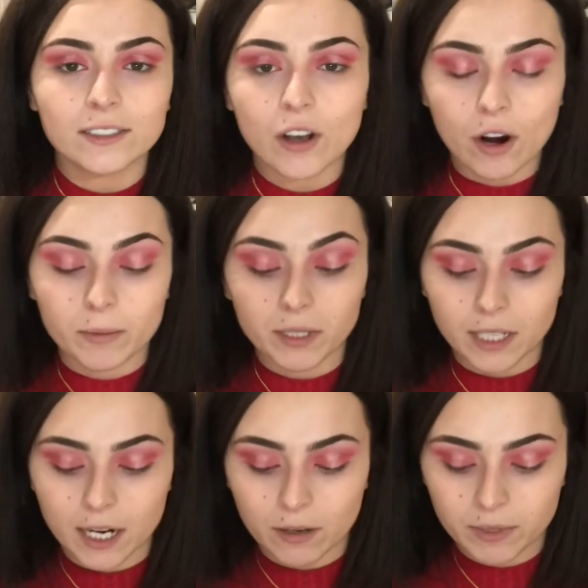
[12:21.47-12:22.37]
horrible
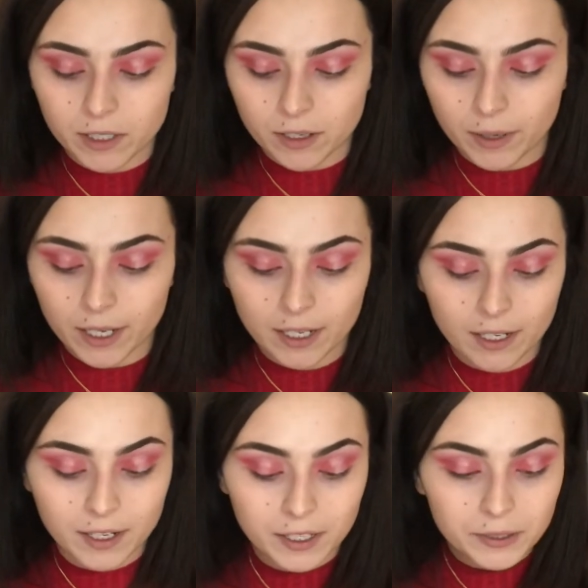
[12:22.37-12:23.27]
and I always do it.
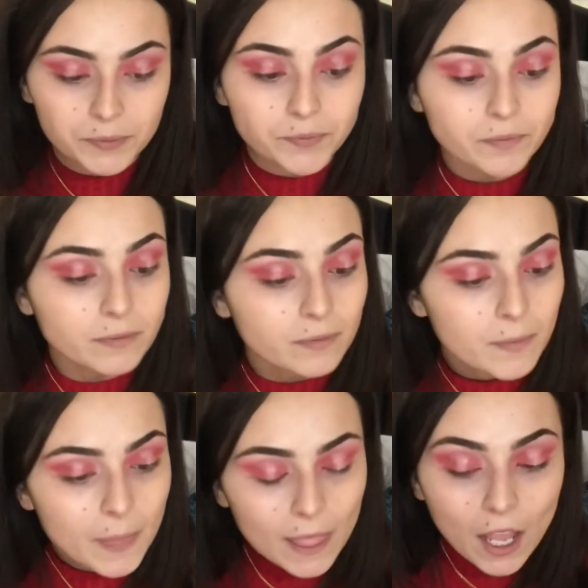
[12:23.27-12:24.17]

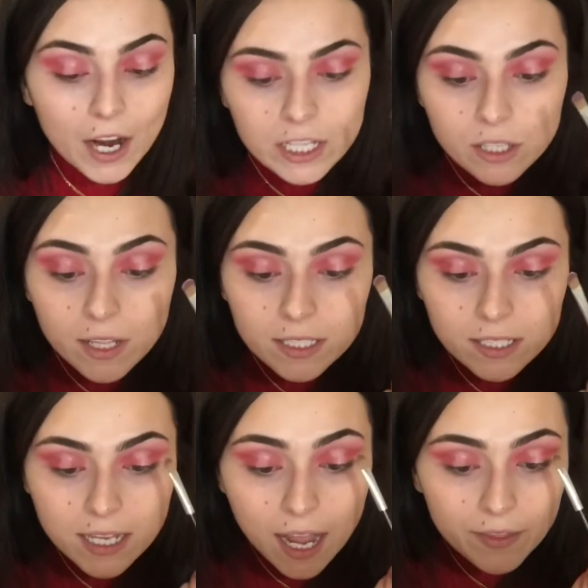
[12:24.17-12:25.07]
All right, so let's
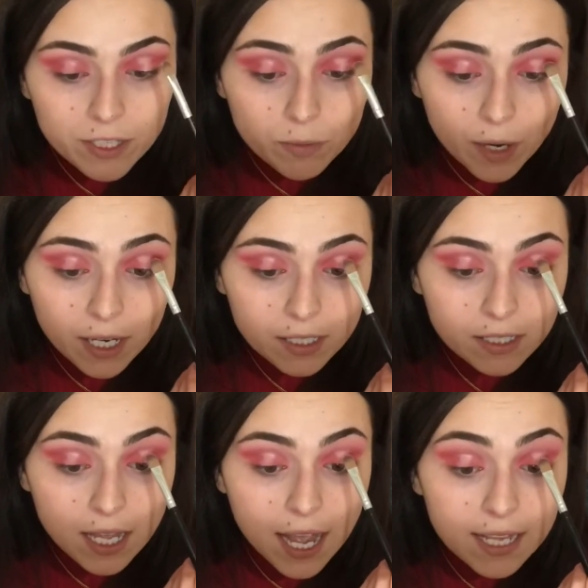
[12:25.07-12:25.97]
see how this works,
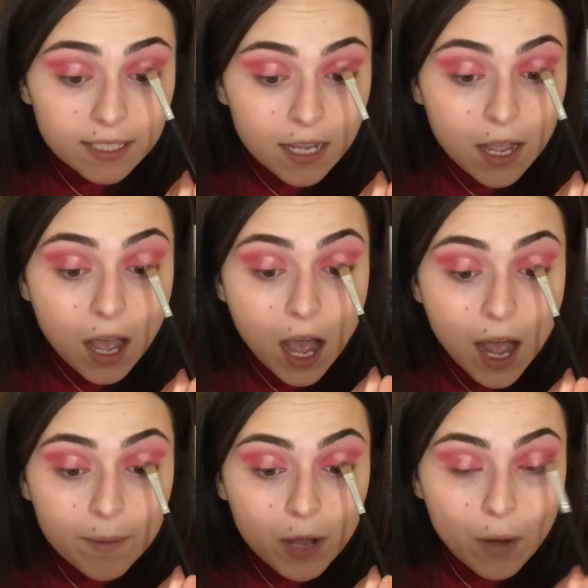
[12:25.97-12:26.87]
guys.
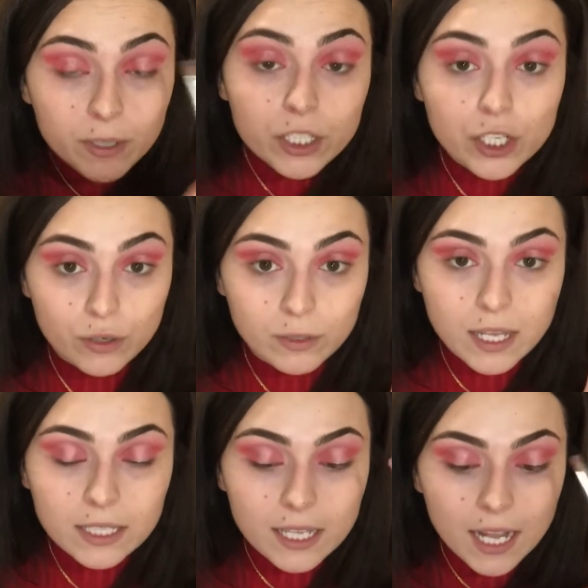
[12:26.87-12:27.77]
I'm going to use
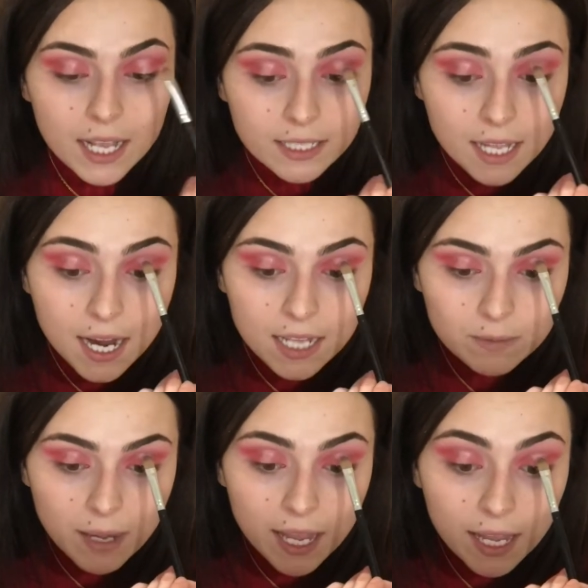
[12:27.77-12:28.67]
this, like I said, as
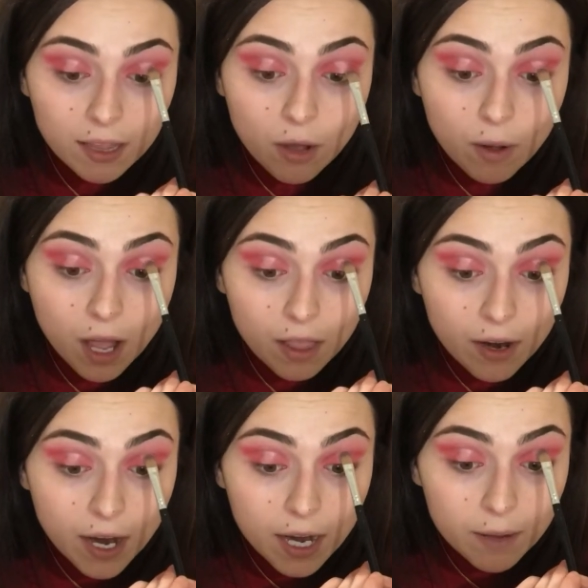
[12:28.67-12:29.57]
my halo
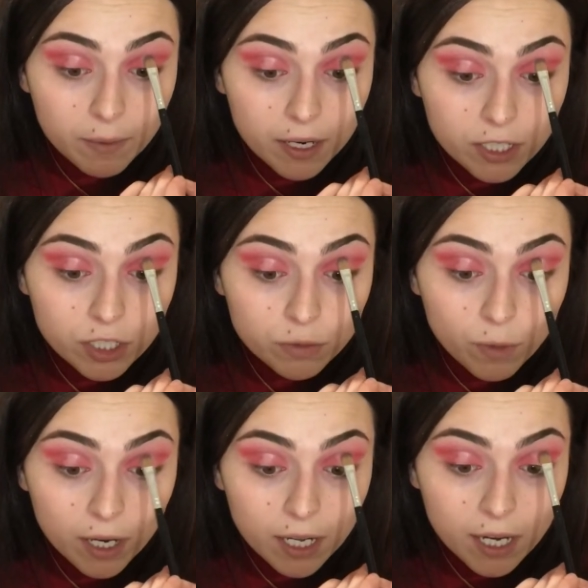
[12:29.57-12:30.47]
color, and I'm gonna just
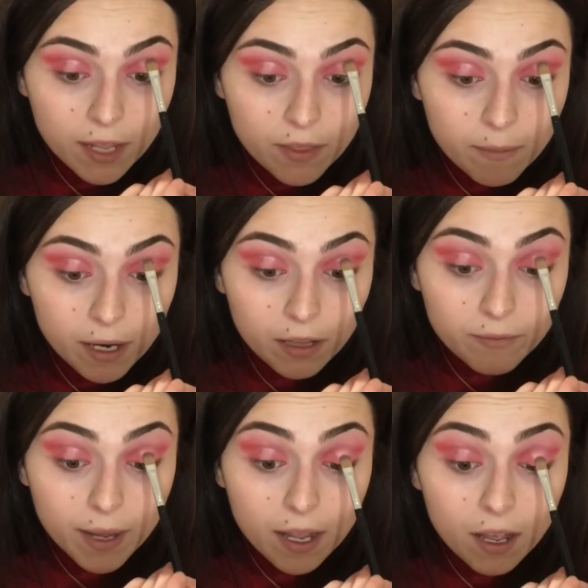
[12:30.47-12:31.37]
work it in the middle of
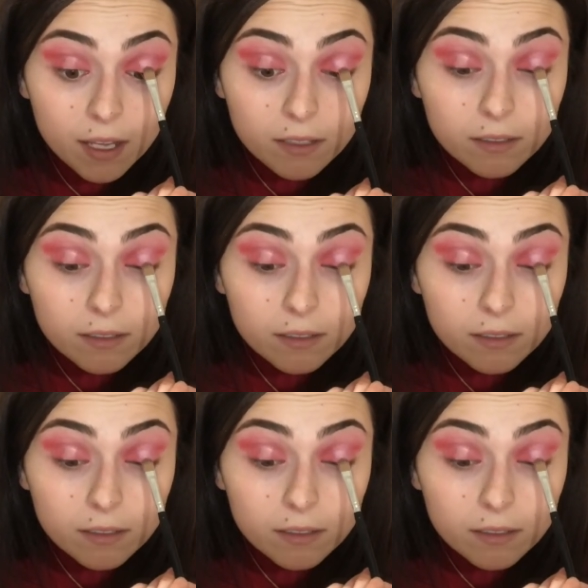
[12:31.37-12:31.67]
my eye.